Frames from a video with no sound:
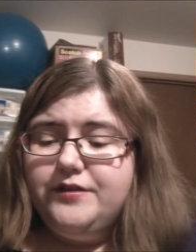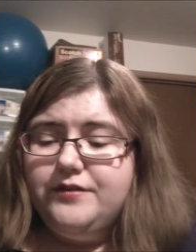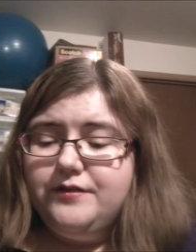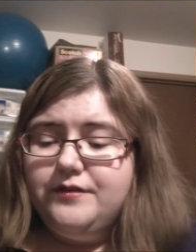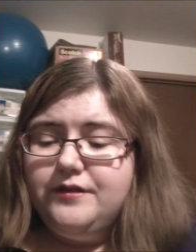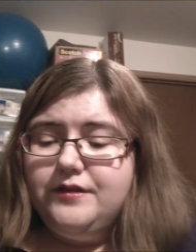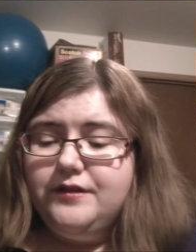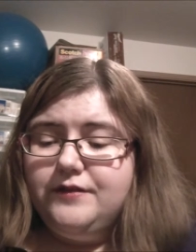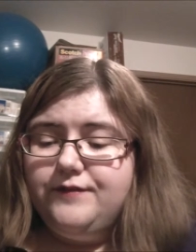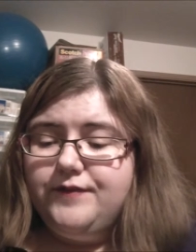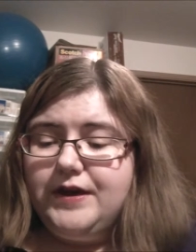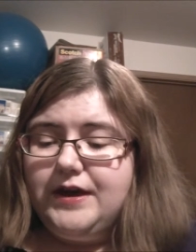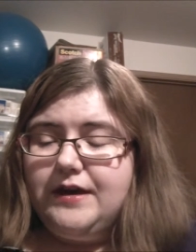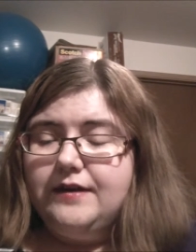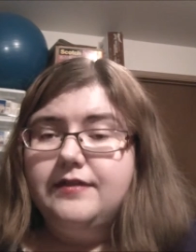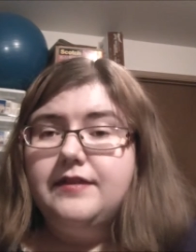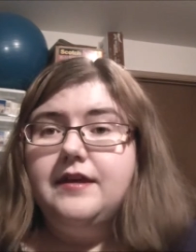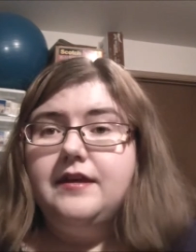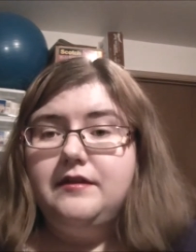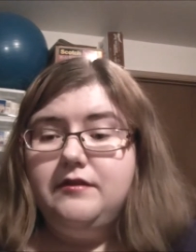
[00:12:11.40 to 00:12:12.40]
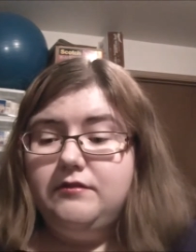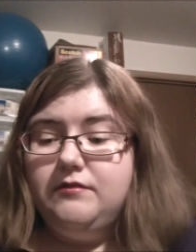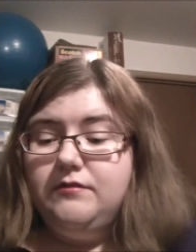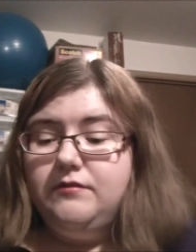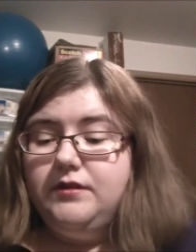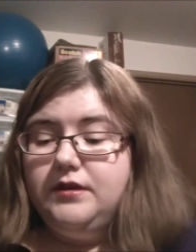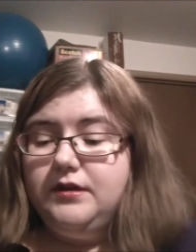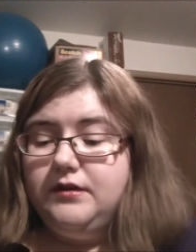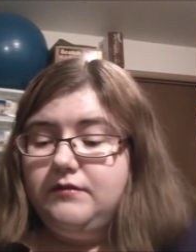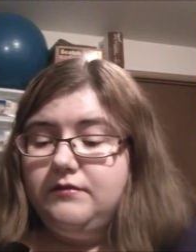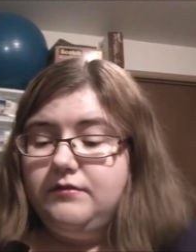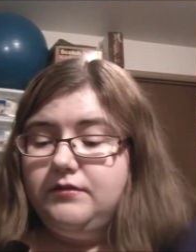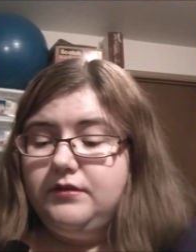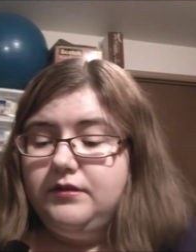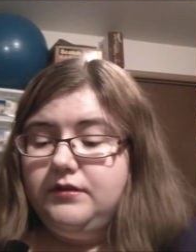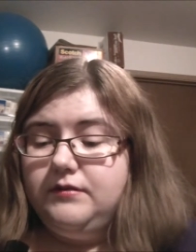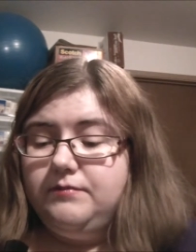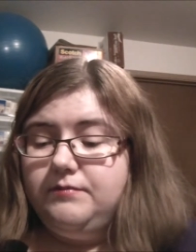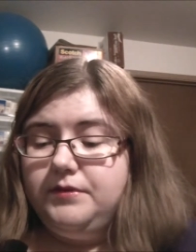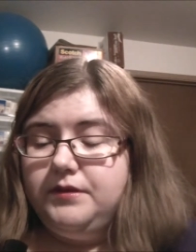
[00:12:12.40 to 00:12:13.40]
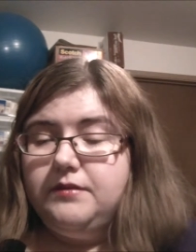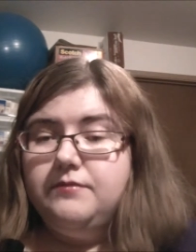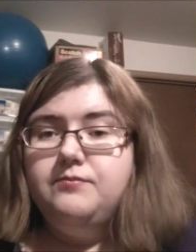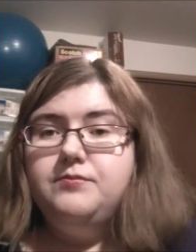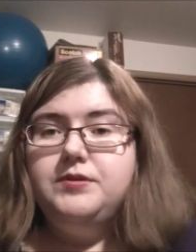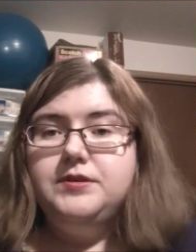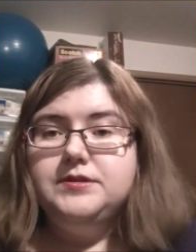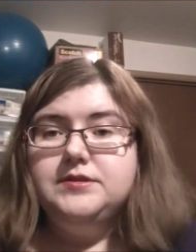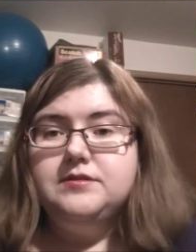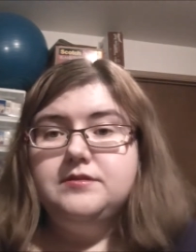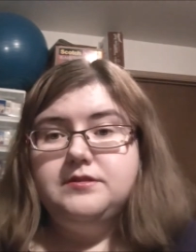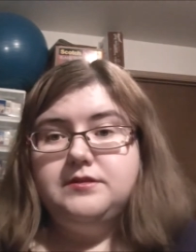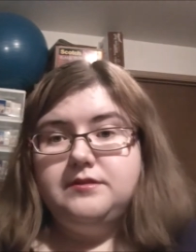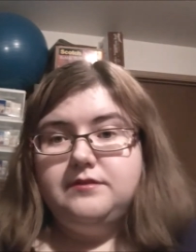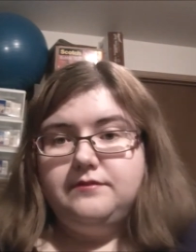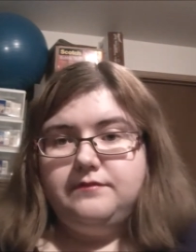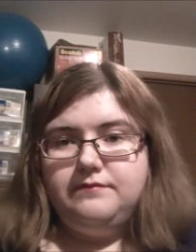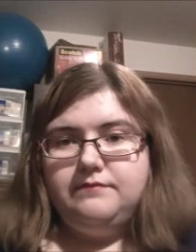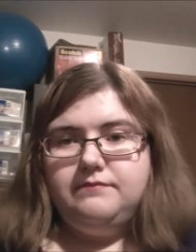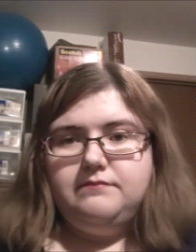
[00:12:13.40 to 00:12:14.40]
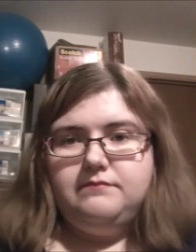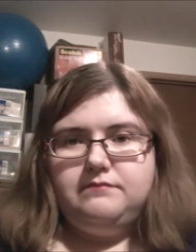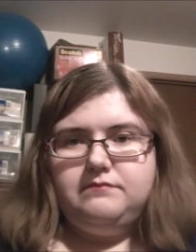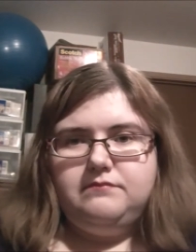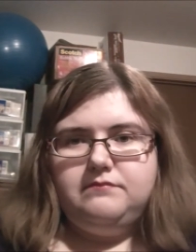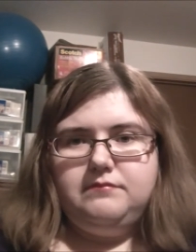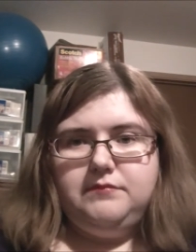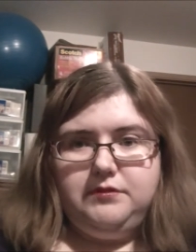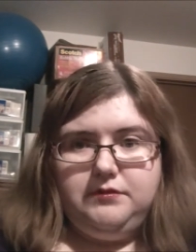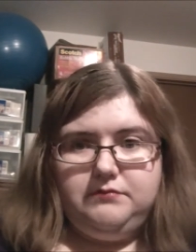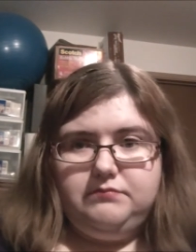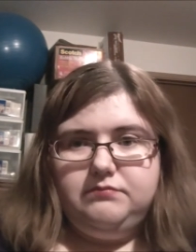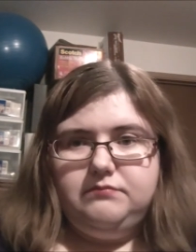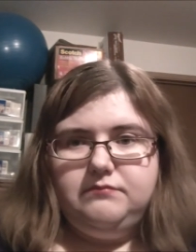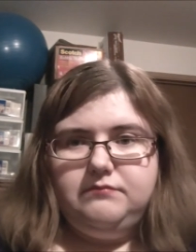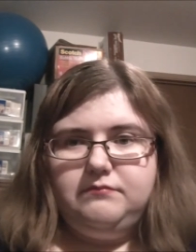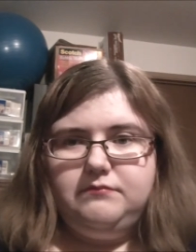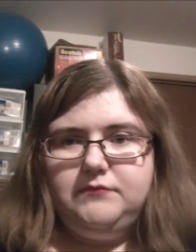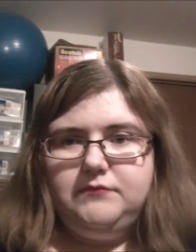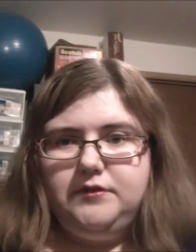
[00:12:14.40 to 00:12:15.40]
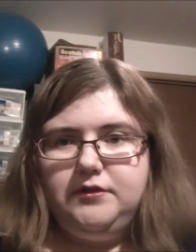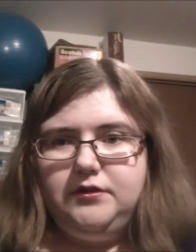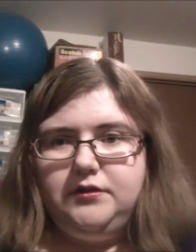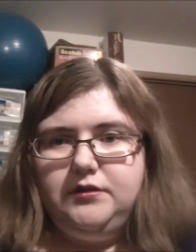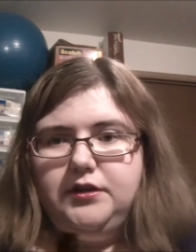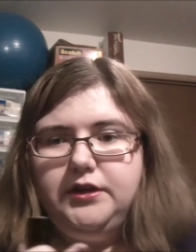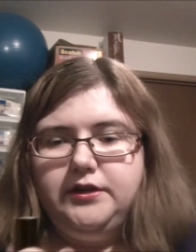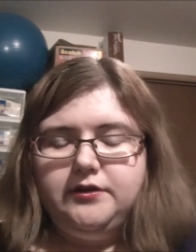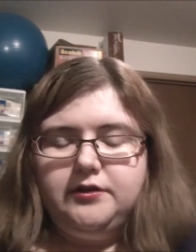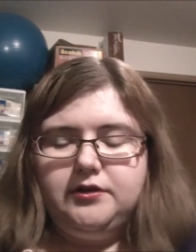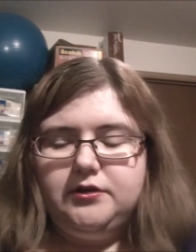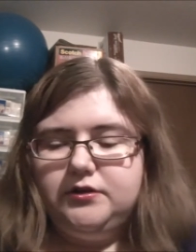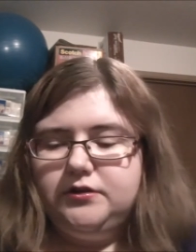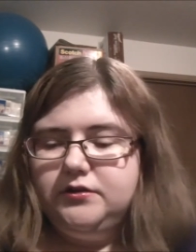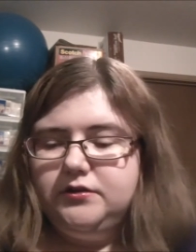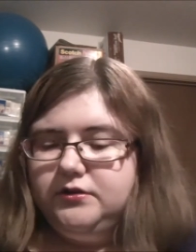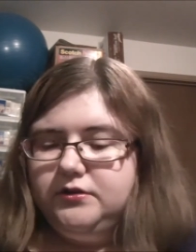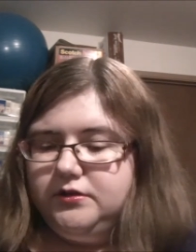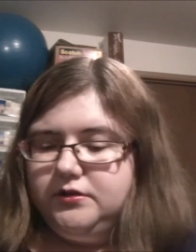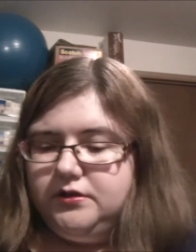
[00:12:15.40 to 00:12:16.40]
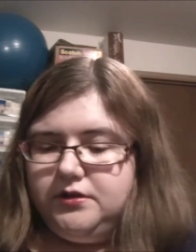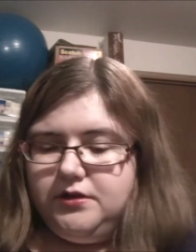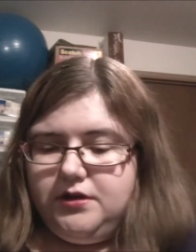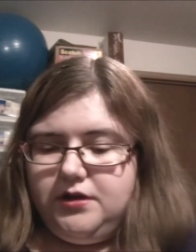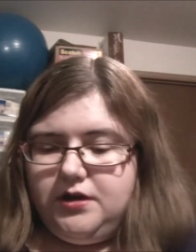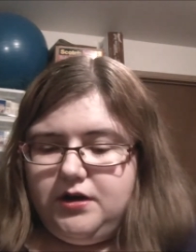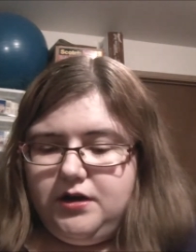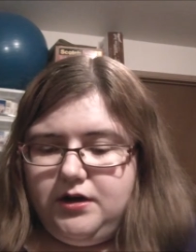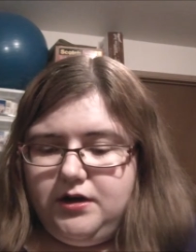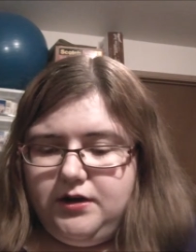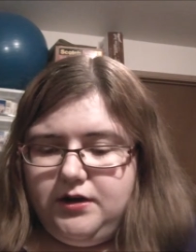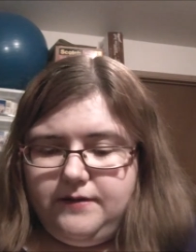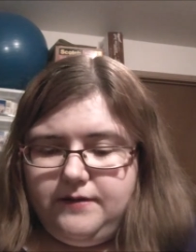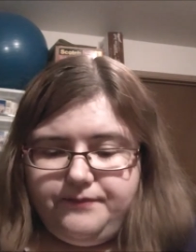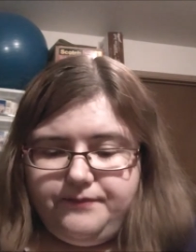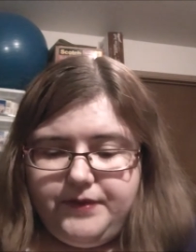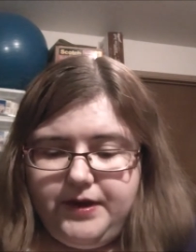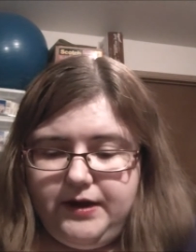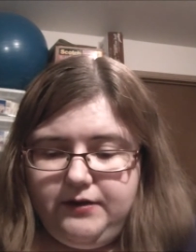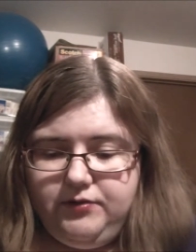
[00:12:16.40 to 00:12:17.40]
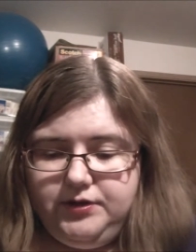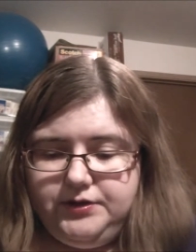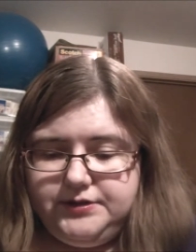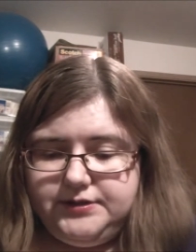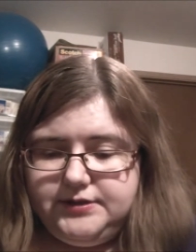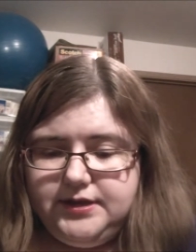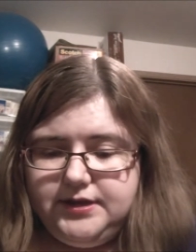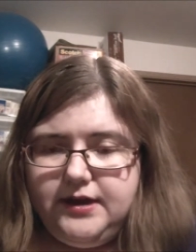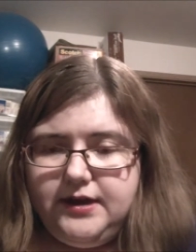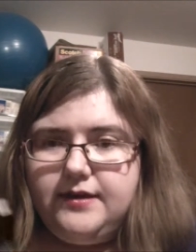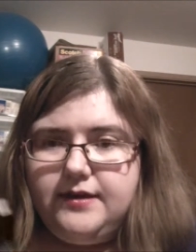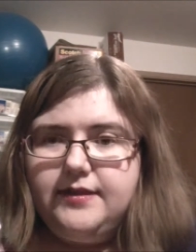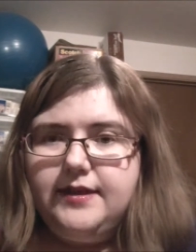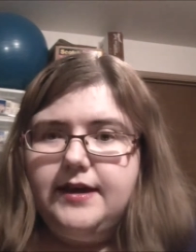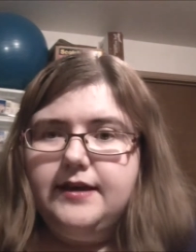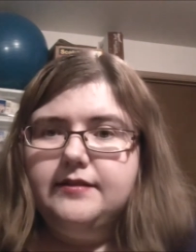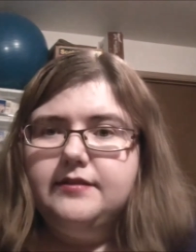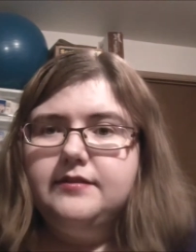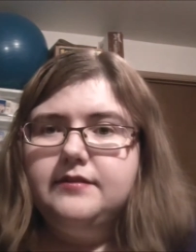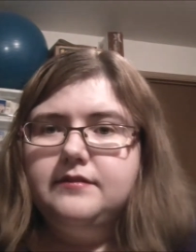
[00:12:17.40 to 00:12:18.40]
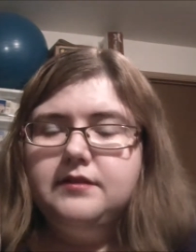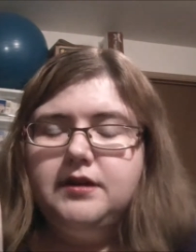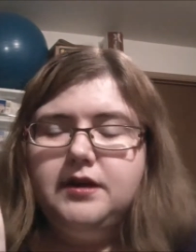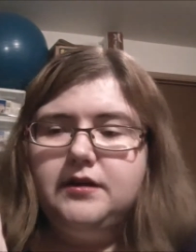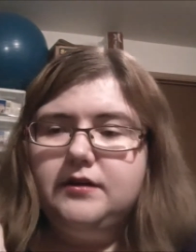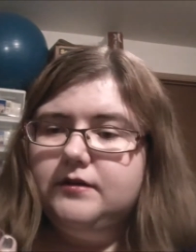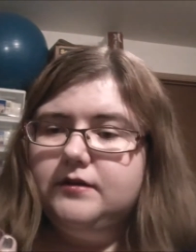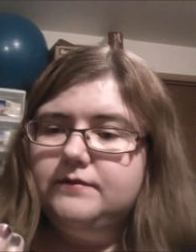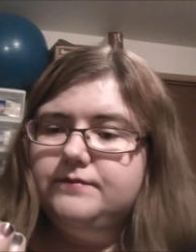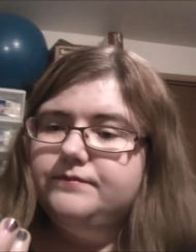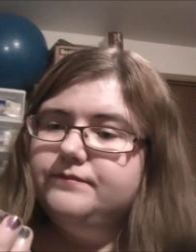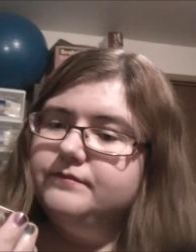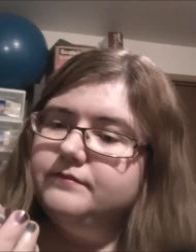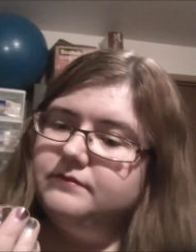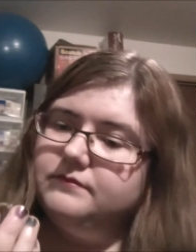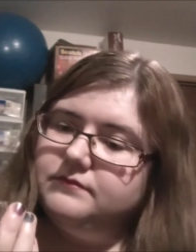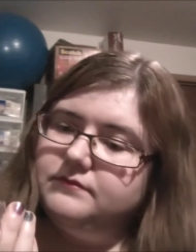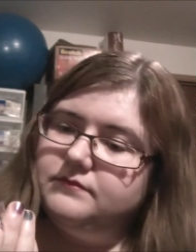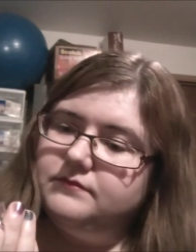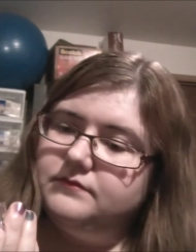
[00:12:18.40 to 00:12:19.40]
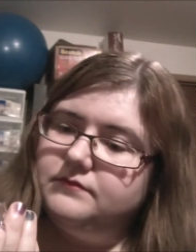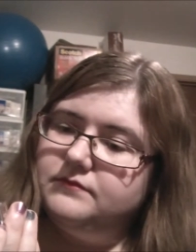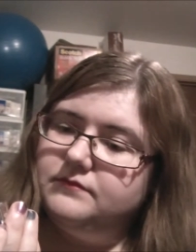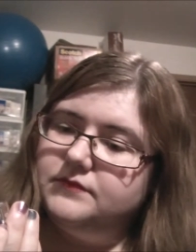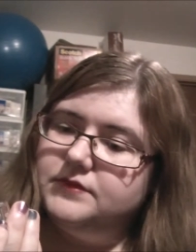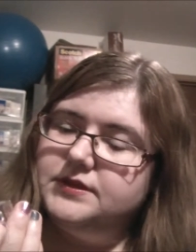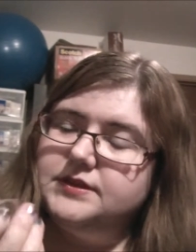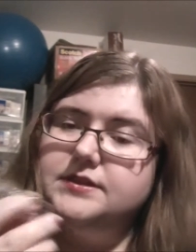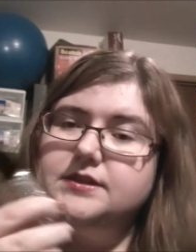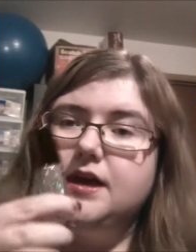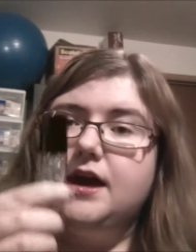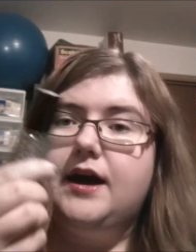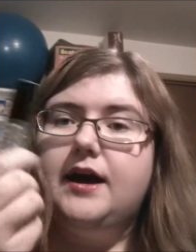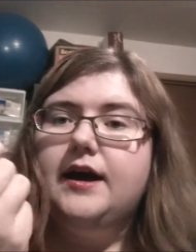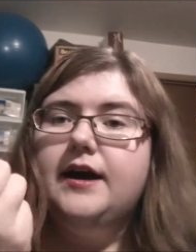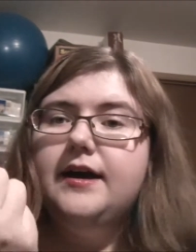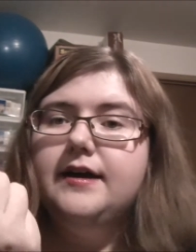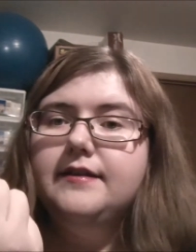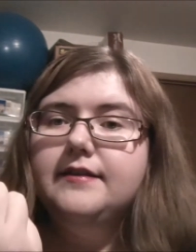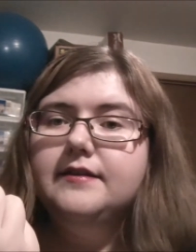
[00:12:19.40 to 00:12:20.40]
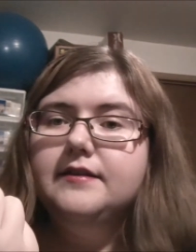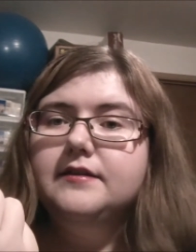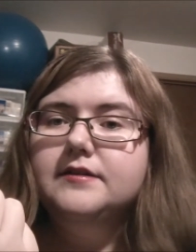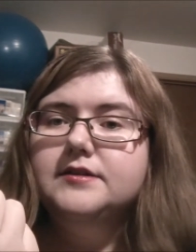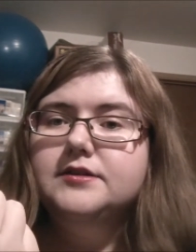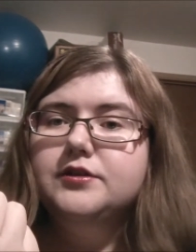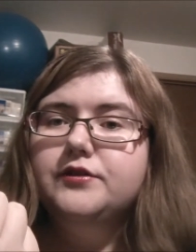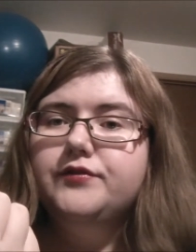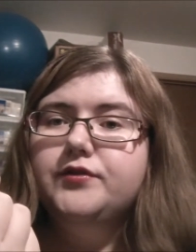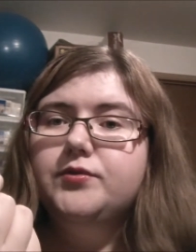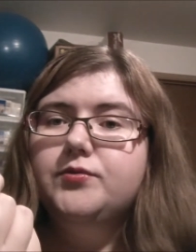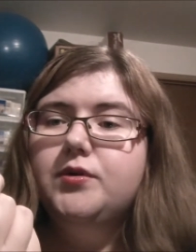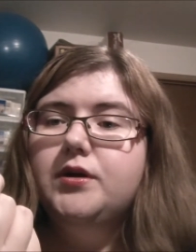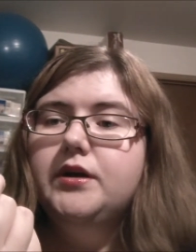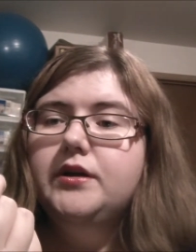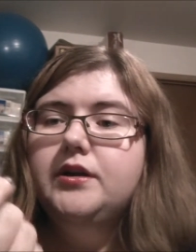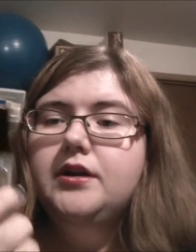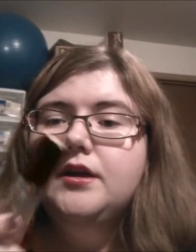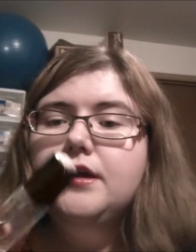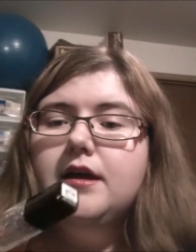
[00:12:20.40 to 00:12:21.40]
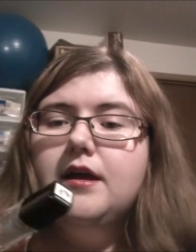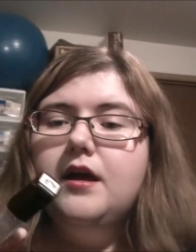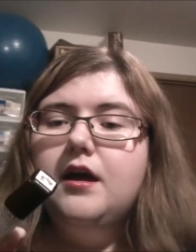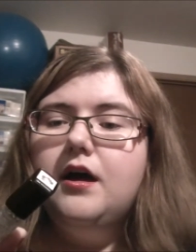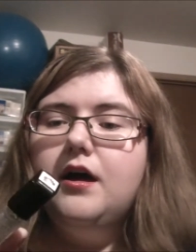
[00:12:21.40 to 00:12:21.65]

other than the fact that you get really big pieces of glitter. Um, I will say that um, Sky, the silver one,